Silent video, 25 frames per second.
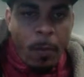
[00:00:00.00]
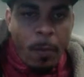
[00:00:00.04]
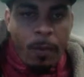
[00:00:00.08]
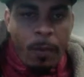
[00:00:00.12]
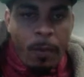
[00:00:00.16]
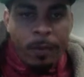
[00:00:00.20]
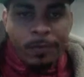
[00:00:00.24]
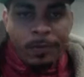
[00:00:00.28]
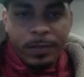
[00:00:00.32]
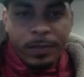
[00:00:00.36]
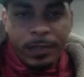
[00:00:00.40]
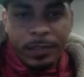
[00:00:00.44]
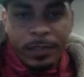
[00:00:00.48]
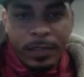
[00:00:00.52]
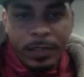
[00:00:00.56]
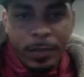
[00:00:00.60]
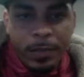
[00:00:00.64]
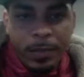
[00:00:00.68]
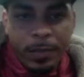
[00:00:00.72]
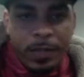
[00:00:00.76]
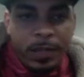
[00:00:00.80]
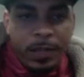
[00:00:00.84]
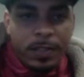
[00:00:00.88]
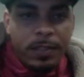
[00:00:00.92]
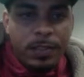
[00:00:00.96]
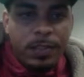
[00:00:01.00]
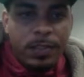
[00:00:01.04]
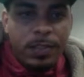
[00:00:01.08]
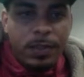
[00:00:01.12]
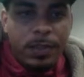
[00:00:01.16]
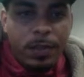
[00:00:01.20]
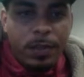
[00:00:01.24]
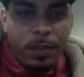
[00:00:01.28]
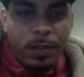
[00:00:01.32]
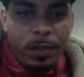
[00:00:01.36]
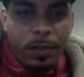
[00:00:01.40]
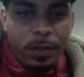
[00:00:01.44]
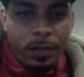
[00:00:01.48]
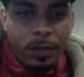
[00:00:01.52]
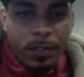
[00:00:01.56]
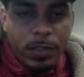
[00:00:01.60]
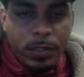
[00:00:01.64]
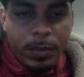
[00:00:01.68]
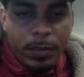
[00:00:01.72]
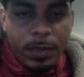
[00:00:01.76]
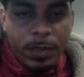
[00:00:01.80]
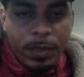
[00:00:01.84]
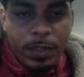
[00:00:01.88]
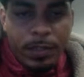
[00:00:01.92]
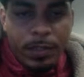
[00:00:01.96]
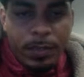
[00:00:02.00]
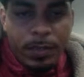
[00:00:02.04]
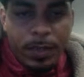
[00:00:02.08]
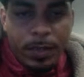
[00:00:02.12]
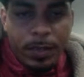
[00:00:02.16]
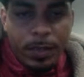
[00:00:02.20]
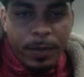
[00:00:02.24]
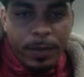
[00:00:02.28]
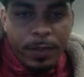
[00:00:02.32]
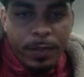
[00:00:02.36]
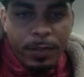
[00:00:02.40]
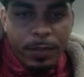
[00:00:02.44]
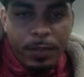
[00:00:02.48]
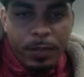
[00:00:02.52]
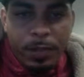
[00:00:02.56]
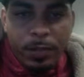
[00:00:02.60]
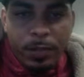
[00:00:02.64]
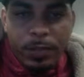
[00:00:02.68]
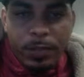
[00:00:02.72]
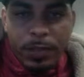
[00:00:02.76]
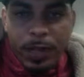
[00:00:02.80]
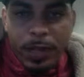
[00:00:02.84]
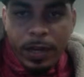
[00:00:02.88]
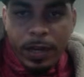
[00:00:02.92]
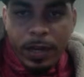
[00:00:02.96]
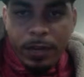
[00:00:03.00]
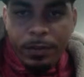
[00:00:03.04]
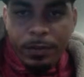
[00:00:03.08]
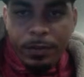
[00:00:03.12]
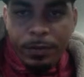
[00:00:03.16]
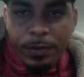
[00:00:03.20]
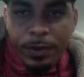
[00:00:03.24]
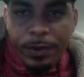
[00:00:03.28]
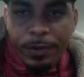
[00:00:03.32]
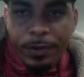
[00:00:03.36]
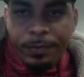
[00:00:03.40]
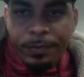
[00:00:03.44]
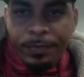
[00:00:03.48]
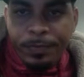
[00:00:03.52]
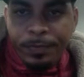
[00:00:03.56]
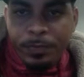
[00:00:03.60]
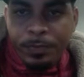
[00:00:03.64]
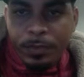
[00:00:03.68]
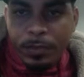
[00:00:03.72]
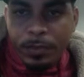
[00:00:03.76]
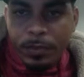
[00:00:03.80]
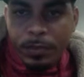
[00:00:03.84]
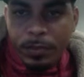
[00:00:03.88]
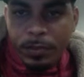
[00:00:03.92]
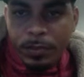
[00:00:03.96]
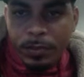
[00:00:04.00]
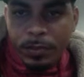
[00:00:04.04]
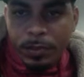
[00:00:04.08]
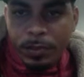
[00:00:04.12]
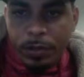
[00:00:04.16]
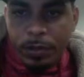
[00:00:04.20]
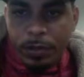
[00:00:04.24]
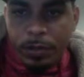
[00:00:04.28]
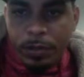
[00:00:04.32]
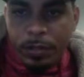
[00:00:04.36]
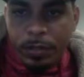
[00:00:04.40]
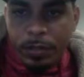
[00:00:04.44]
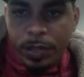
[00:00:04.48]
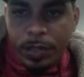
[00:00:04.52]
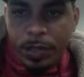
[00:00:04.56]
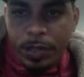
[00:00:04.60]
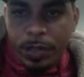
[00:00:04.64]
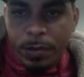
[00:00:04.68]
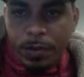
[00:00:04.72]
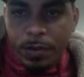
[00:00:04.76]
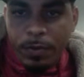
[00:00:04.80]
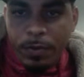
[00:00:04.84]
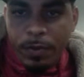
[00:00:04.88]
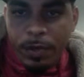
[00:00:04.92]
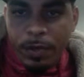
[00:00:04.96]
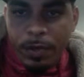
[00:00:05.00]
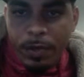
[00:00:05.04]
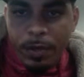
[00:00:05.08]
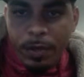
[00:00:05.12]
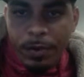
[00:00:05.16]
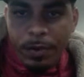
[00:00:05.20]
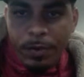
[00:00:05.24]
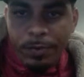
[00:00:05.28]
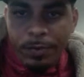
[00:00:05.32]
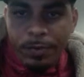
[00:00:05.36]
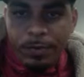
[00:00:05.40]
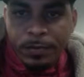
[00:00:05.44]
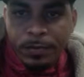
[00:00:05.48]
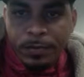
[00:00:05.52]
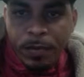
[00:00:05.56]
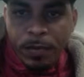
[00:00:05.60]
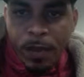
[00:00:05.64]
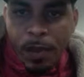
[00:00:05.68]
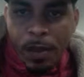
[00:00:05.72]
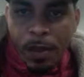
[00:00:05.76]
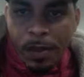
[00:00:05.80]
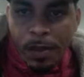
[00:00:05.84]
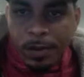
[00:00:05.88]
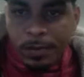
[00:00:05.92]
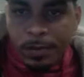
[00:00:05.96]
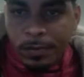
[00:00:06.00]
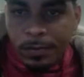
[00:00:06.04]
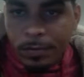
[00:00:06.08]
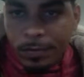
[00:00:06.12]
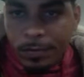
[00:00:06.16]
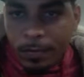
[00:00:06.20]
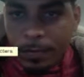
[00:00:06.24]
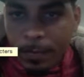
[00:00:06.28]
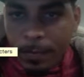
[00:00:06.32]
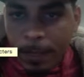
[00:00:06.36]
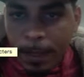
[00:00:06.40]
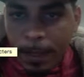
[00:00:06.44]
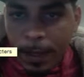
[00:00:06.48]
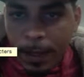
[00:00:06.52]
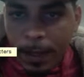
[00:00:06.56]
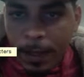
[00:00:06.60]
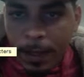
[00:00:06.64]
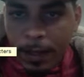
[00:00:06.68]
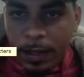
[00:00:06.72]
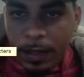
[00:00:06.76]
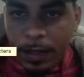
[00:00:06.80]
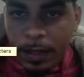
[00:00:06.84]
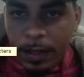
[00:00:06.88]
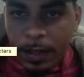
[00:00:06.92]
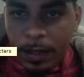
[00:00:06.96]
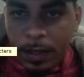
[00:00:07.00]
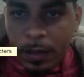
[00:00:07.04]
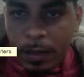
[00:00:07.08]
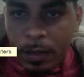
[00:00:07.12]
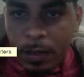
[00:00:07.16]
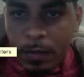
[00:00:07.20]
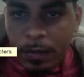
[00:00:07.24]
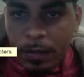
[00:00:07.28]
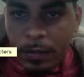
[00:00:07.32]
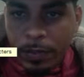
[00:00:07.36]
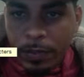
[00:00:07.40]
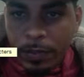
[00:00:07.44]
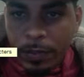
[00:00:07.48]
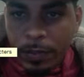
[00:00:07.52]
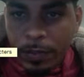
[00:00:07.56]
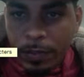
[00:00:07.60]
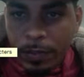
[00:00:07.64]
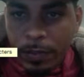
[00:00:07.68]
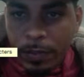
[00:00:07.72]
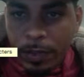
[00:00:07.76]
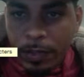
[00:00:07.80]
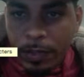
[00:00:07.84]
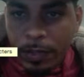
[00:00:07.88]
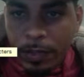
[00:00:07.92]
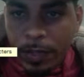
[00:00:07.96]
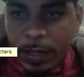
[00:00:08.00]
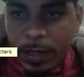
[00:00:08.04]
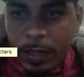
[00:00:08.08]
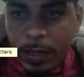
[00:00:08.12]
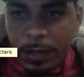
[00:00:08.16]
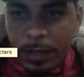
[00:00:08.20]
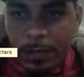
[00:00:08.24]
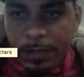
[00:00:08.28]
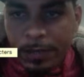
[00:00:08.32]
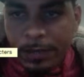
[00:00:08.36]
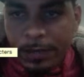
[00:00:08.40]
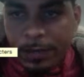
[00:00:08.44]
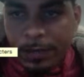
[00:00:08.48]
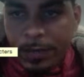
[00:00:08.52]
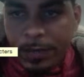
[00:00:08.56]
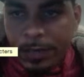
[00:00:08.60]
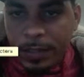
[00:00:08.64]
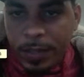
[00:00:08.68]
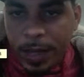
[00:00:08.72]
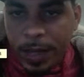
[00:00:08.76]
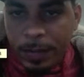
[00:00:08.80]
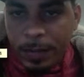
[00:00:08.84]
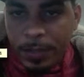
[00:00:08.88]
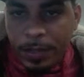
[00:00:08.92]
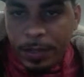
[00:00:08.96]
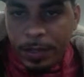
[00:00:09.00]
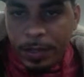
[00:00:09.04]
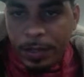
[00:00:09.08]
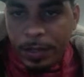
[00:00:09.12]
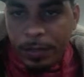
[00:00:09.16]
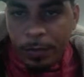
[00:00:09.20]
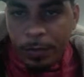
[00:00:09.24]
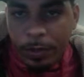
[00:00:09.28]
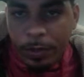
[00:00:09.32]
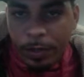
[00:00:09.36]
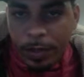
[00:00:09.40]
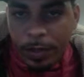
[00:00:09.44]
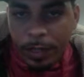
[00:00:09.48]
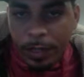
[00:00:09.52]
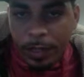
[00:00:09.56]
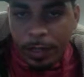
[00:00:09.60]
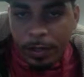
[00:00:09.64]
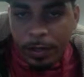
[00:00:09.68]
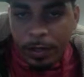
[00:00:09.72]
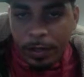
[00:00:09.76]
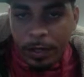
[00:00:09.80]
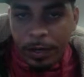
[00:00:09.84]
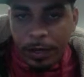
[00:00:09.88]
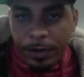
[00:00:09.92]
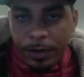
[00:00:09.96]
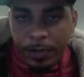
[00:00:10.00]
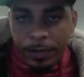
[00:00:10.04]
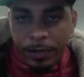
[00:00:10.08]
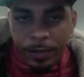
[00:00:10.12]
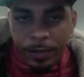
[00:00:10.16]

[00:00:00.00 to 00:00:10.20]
Now some of these may be too close together for you, so you'll just come over here and go over to this this option. When you click on character, this